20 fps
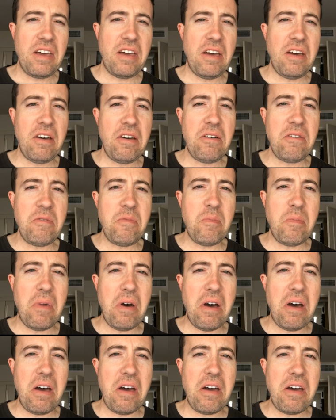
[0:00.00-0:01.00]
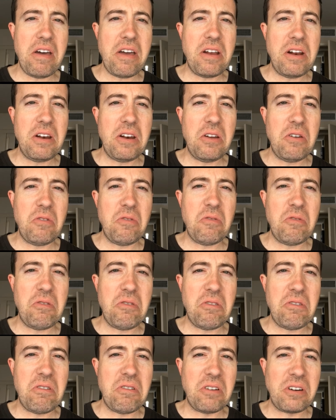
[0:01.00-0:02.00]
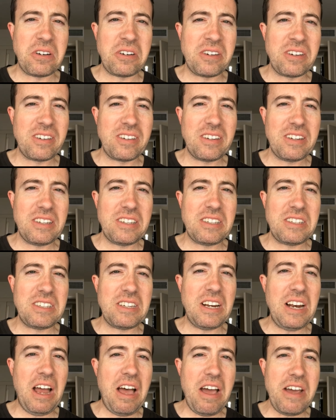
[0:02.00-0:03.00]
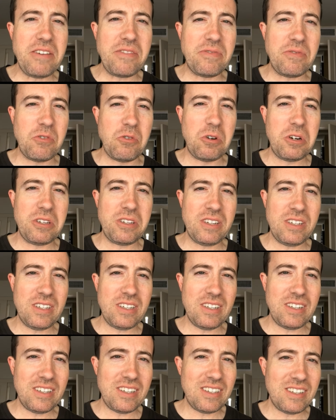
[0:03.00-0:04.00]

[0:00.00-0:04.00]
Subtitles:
Oh my lord. It's delightful, isn't it?